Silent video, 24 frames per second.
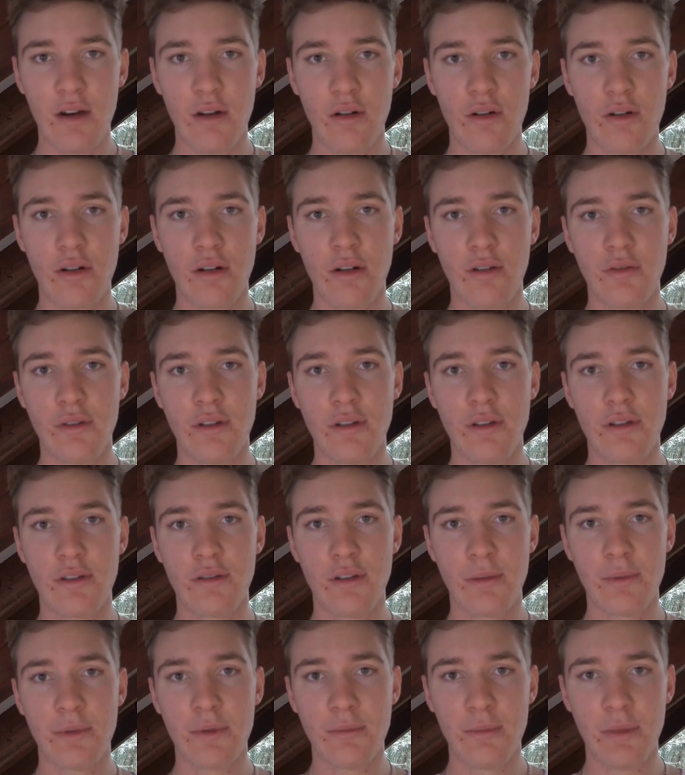or go in the
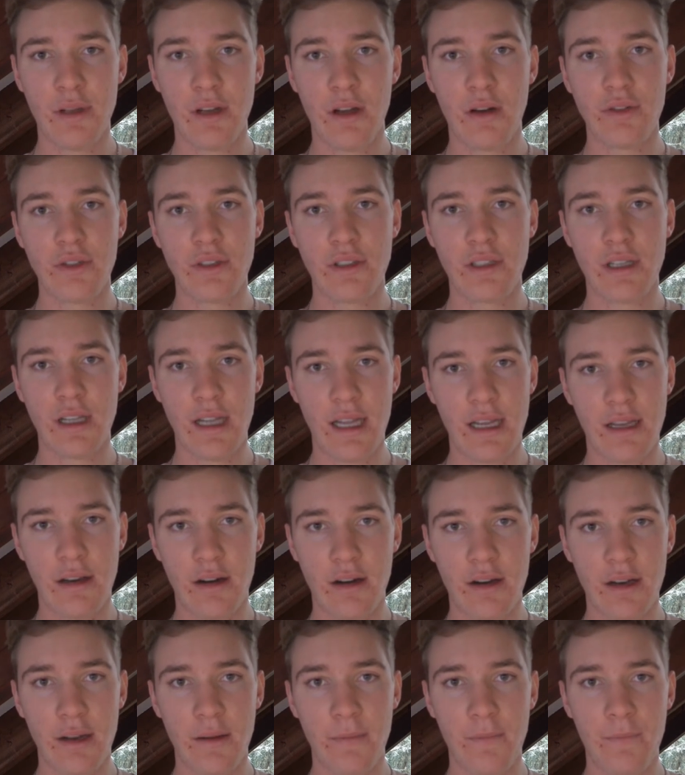description below and just click
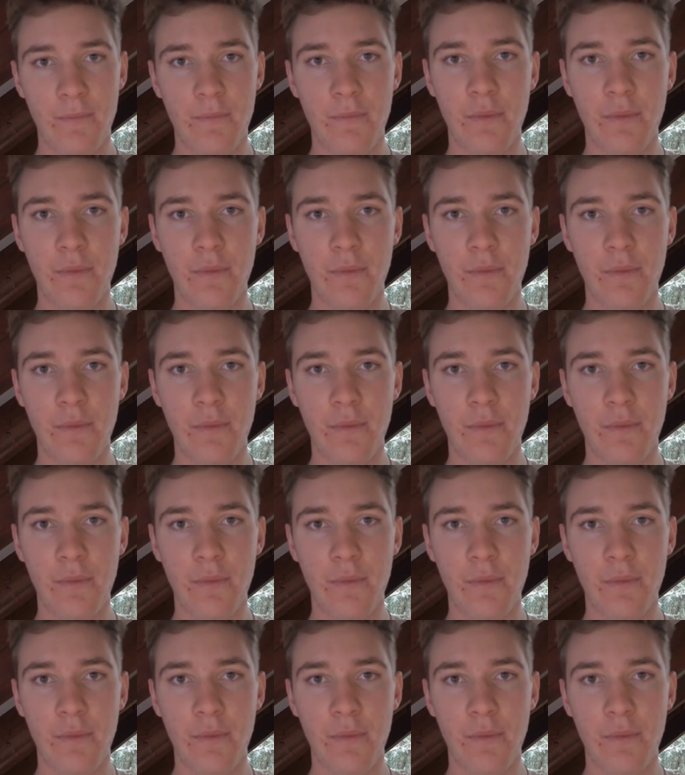on it.